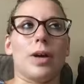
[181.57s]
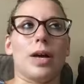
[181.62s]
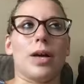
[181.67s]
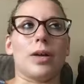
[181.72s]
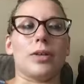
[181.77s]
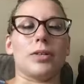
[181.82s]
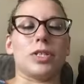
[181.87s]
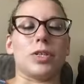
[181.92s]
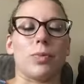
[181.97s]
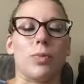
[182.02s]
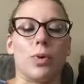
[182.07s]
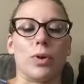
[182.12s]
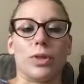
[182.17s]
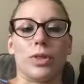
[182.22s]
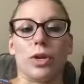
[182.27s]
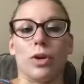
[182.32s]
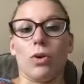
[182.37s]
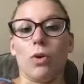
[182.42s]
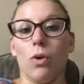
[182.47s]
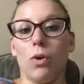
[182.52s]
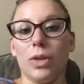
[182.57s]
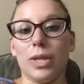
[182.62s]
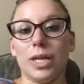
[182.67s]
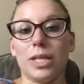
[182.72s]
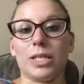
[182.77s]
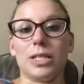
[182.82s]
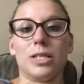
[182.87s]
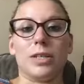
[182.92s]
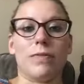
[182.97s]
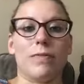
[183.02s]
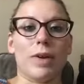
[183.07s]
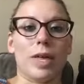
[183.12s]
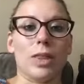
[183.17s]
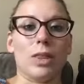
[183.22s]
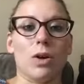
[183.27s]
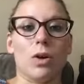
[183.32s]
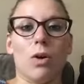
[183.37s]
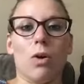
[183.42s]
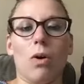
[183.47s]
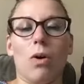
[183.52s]
support the goalie to
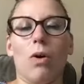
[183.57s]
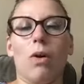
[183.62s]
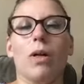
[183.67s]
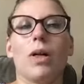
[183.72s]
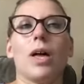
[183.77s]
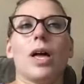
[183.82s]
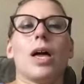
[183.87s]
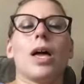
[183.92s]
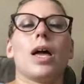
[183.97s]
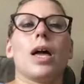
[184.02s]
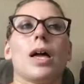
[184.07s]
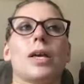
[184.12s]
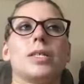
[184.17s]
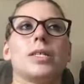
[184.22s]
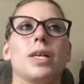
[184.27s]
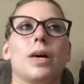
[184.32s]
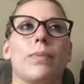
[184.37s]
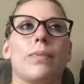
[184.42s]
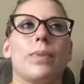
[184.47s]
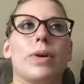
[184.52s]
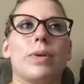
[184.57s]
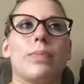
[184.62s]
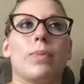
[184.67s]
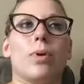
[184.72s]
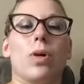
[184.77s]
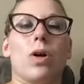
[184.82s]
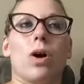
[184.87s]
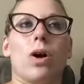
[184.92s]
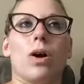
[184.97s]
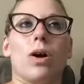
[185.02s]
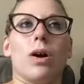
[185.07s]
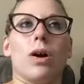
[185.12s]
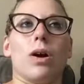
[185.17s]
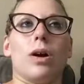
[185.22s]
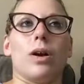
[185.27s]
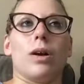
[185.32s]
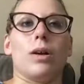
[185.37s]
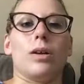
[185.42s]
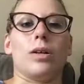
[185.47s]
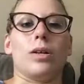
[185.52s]
defend the goal. Some people
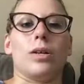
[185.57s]
are,